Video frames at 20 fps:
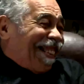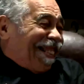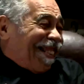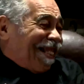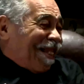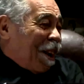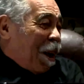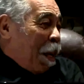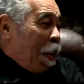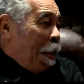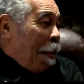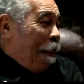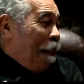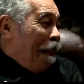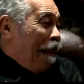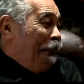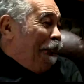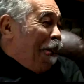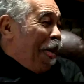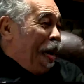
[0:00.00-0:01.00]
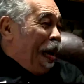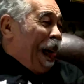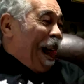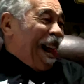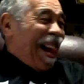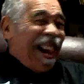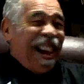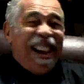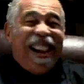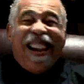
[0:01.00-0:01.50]
which we know
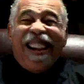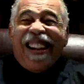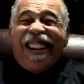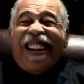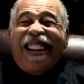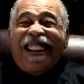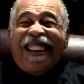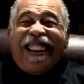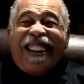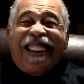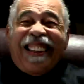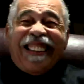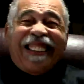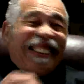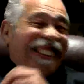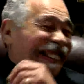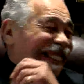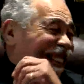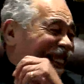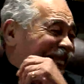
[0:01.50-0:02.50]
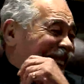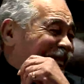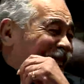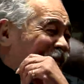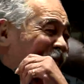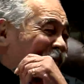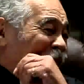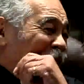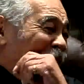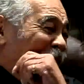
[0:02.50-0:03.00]
is a
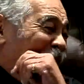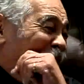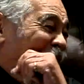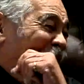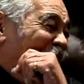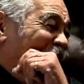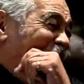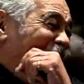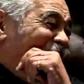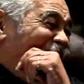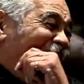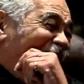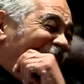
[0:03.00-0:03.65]
huge blessing.